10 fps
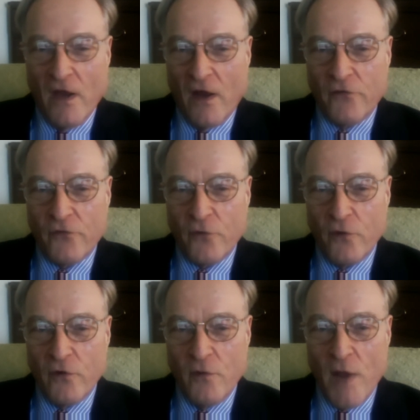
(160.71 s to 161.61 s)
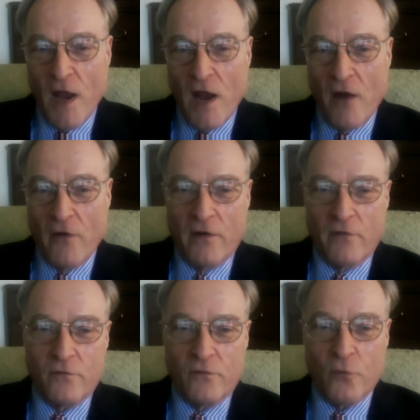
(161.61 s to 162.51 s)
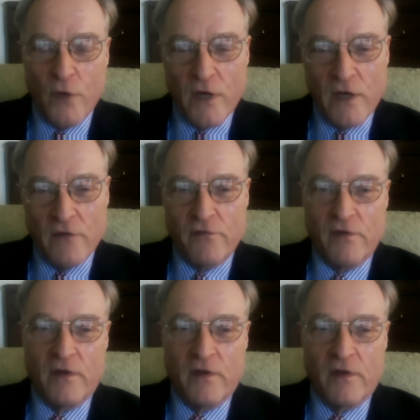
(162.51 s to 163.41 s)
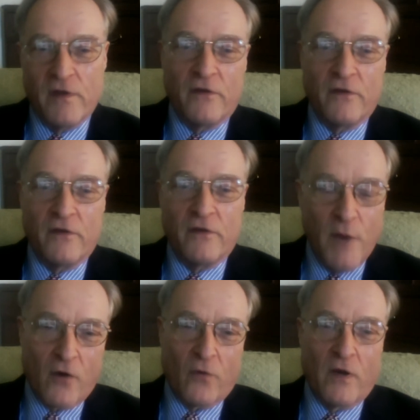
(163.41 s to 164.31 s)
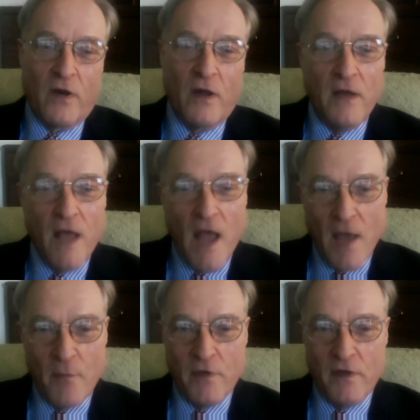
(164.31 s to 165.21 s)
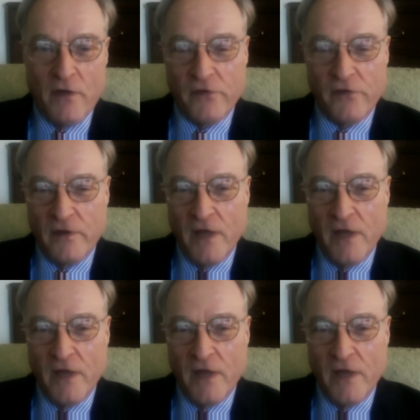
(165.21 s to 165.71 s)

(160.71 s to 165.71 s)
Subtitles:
a certain amount of grief and despair and unhappiness.